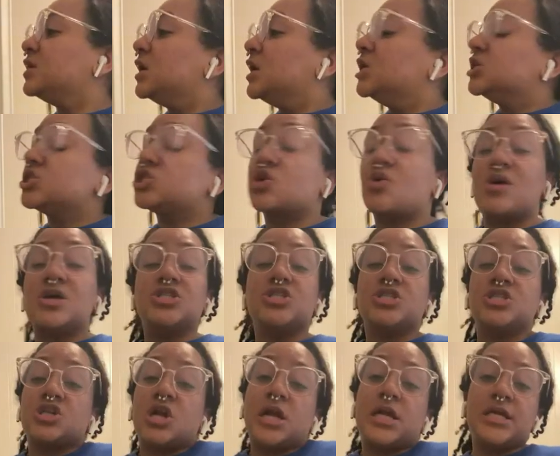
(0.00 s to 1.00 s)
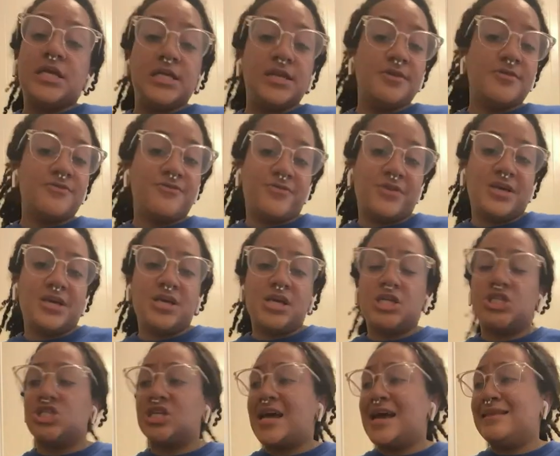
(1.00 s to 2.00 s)
So I just started eating
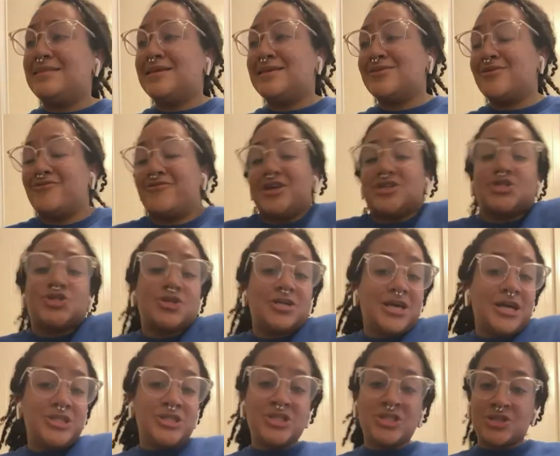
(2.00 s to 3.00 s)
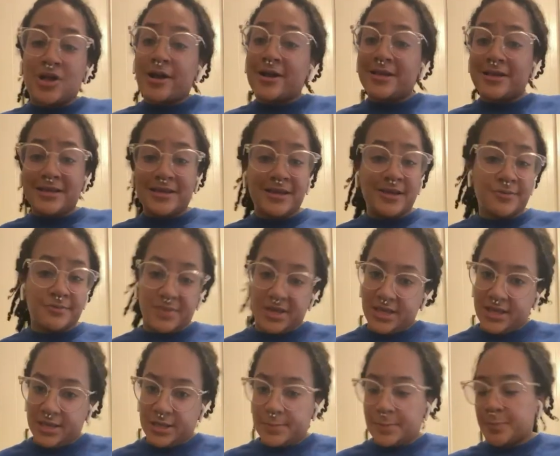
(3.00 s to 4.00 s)
fish, and then eventually I just started eating
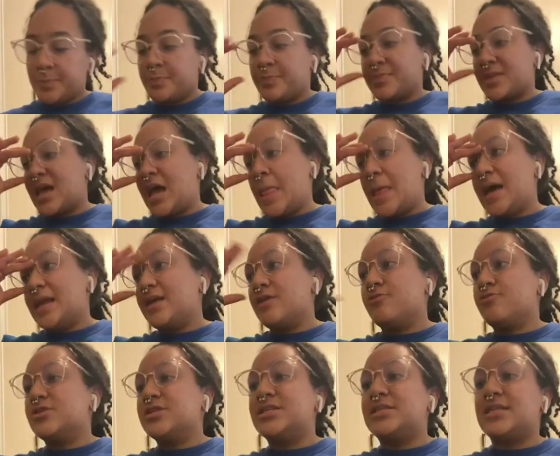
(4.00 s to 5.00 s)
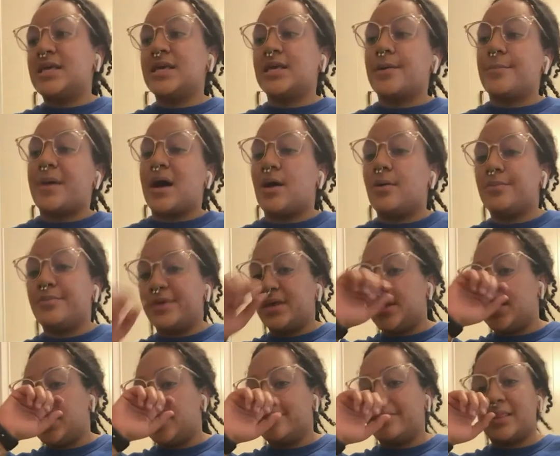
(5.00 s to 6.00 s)
meat. And I didn't really think about
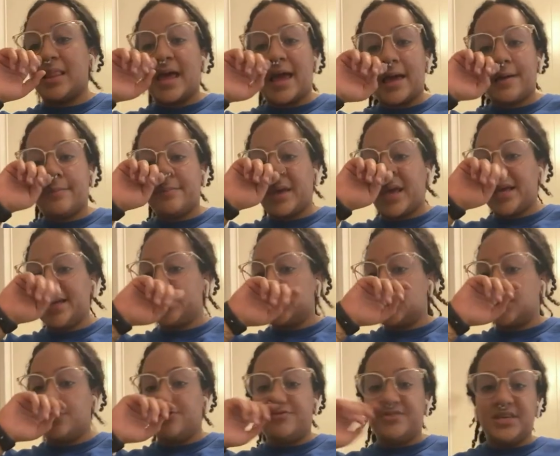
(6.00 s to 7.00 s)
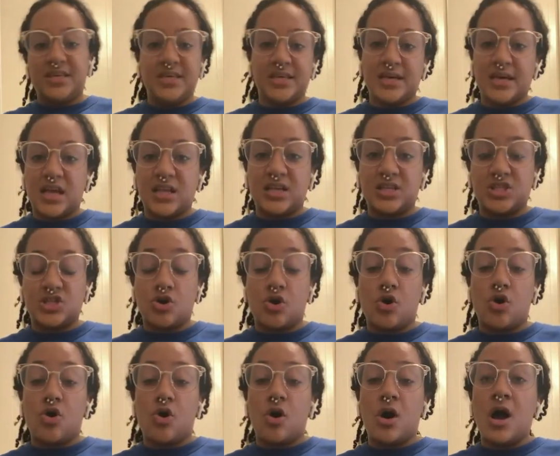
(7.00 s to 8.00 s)
being plant-based or vegan
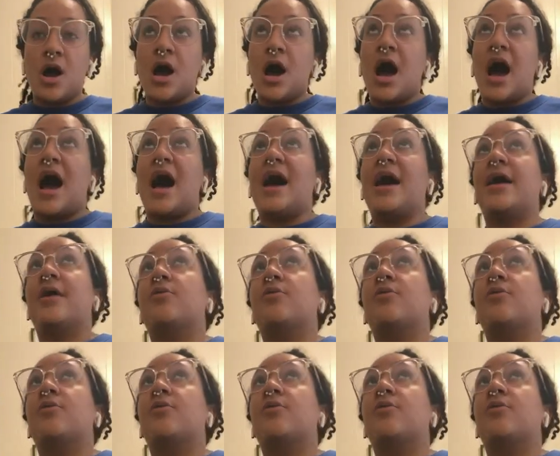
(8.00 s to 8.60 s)
until I